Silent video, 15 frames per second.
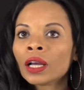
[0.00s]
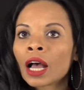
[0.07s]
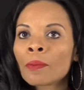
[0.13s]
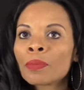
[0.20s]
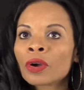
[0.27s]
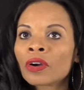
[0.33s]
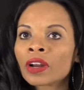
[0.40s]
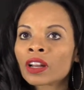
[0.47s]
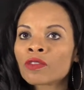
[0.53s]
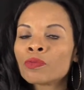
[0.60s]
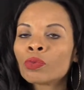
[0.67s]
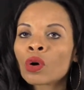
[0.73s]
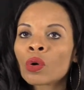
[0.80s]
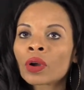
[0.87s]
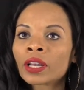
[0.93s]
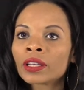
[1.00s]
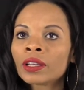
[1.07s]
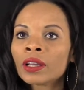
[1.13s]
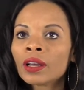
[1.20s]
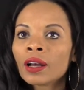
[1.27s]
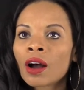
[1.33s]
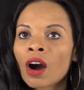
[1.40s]
a period of broken
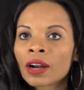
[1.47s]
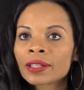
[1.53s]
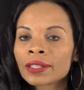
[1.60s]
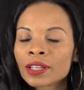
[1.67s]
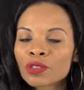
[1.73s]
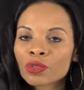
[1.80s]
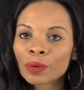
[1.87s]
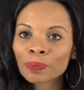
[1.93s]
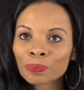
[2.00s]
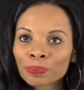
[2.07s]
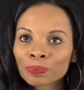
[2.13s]
heart syndrome.